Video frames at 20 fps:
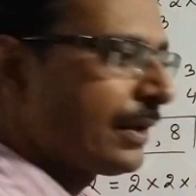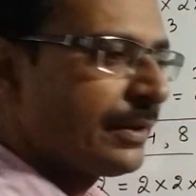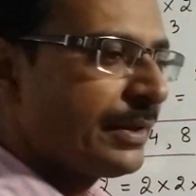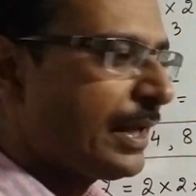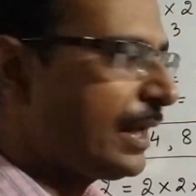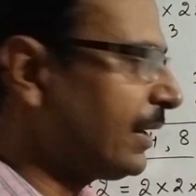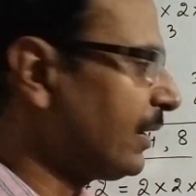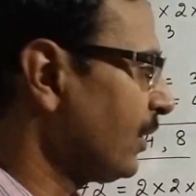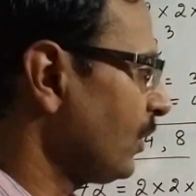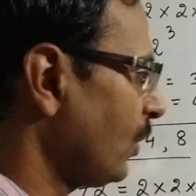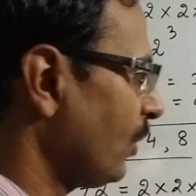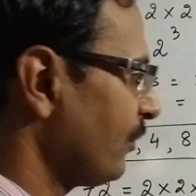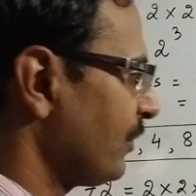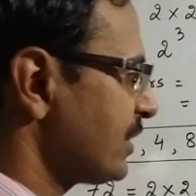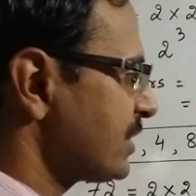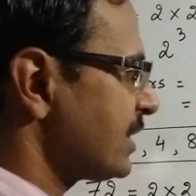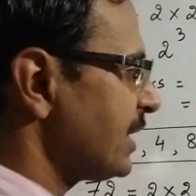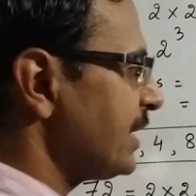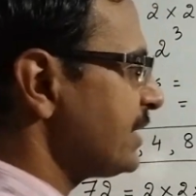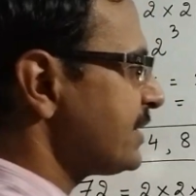Then
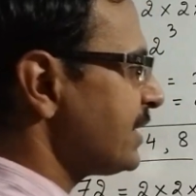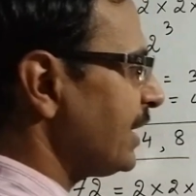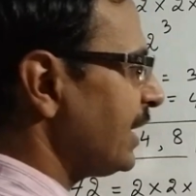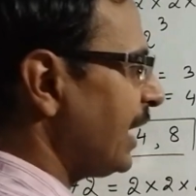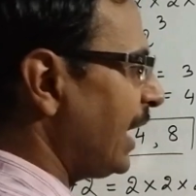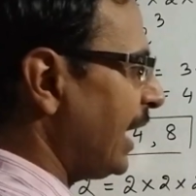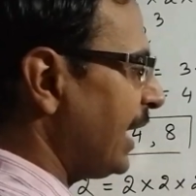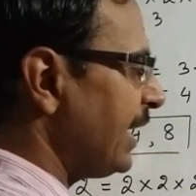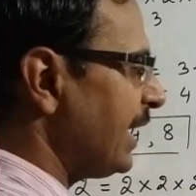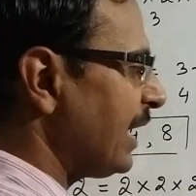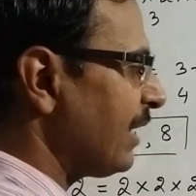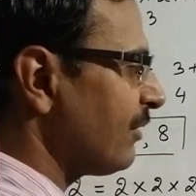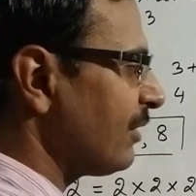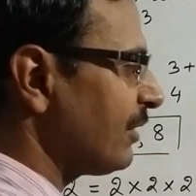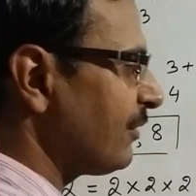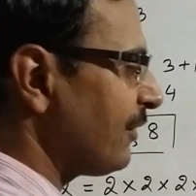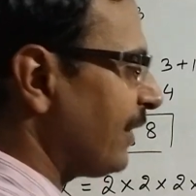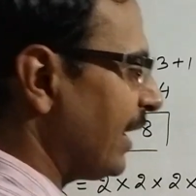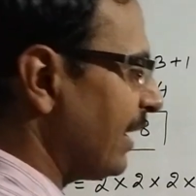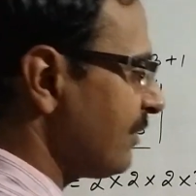obviously ending
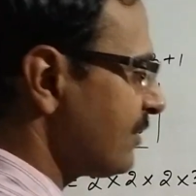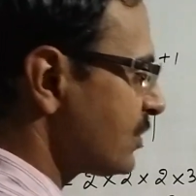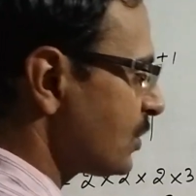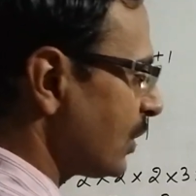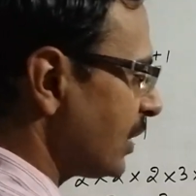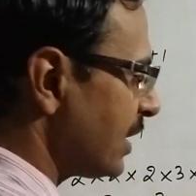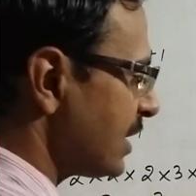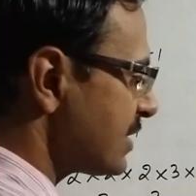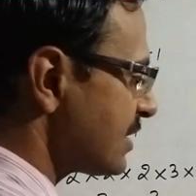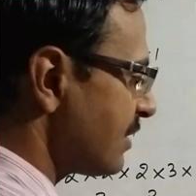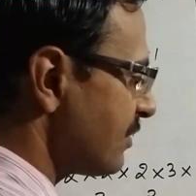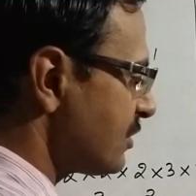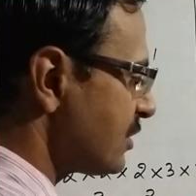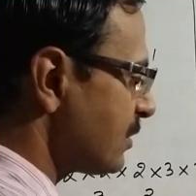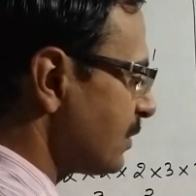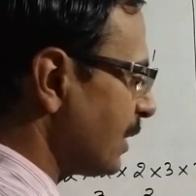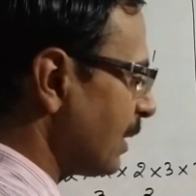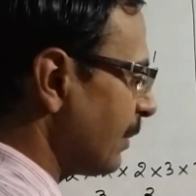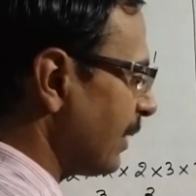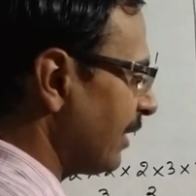with 5, so it is
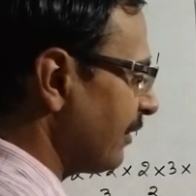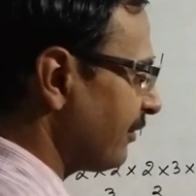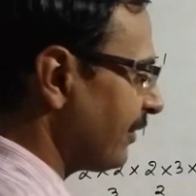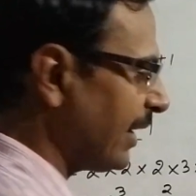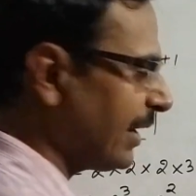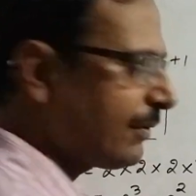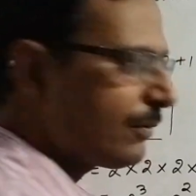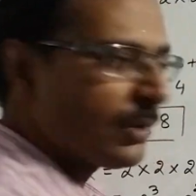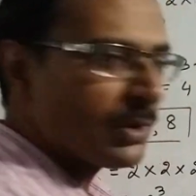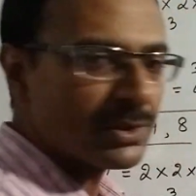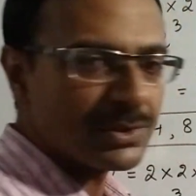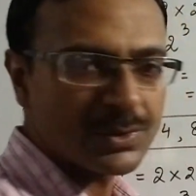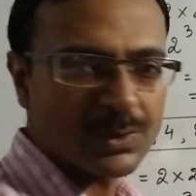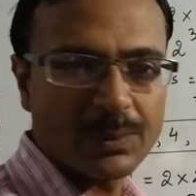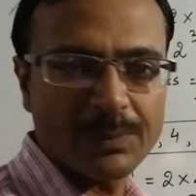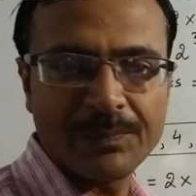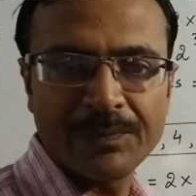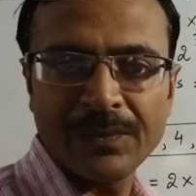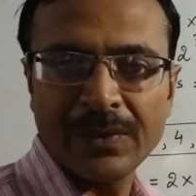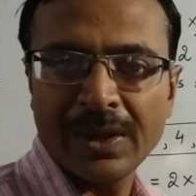divisible by 5
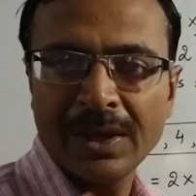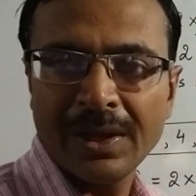also.